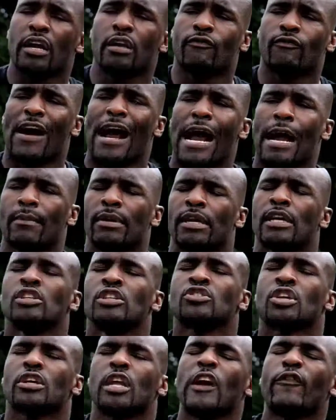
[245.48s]
environment.
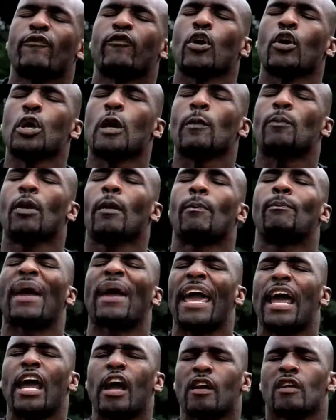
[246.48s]
So therefore, you're
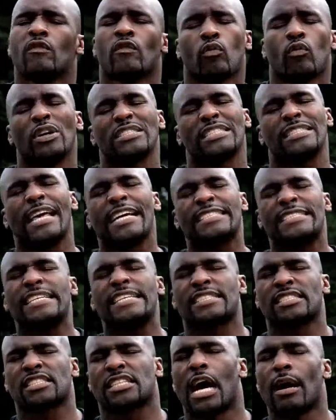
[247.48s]
prepared for what next
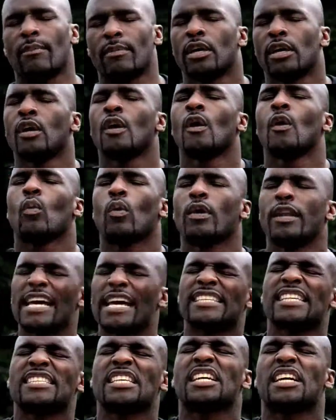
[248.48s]
season's coming. When next
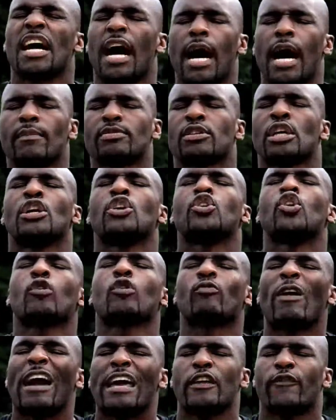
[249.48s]
season comes, you're
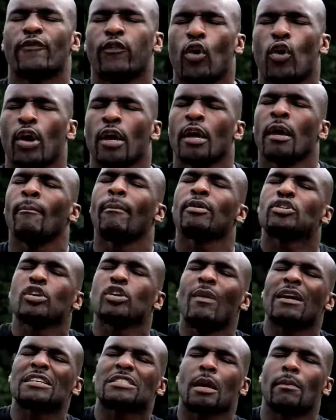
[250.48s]
ready for it. But you
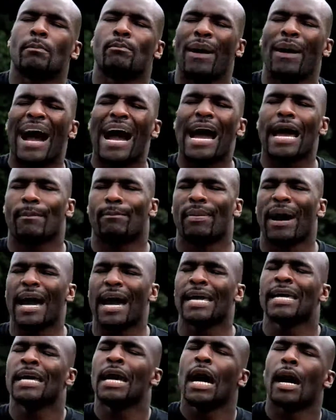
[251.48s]
must abide by
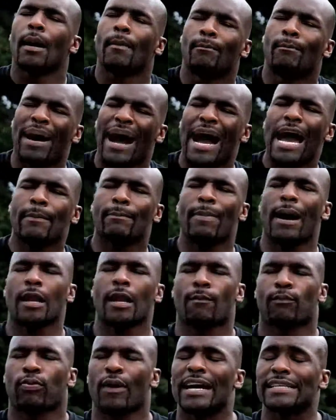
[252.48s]
it. Abide by the
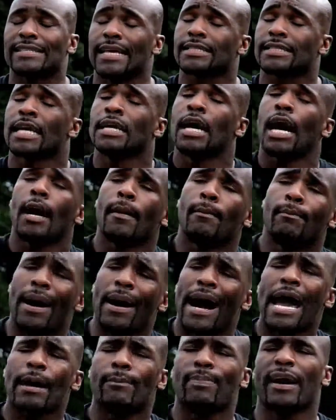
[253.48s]
process.
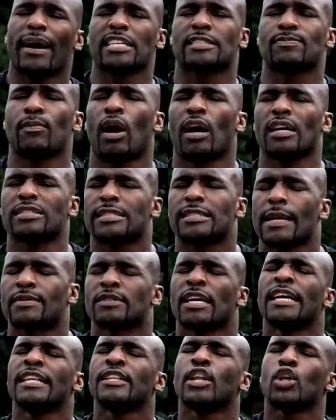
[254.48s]
Abide by the small steps.
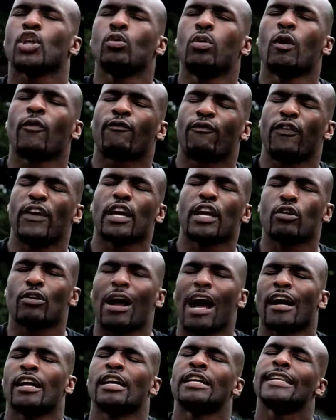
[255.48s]
Then you will figure
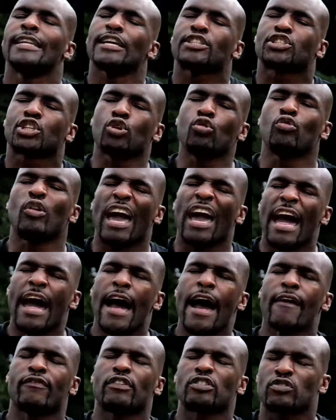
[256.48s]
out that you
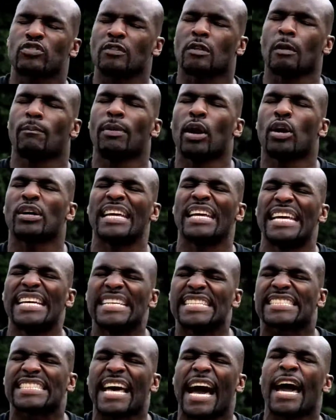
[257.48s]
have the strength to build on the
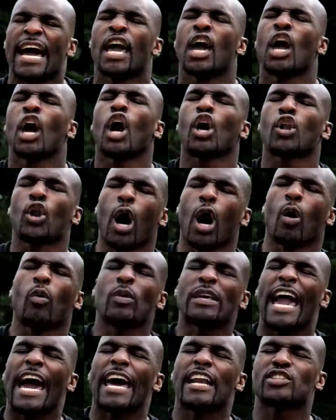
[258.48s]
inside. And all we got to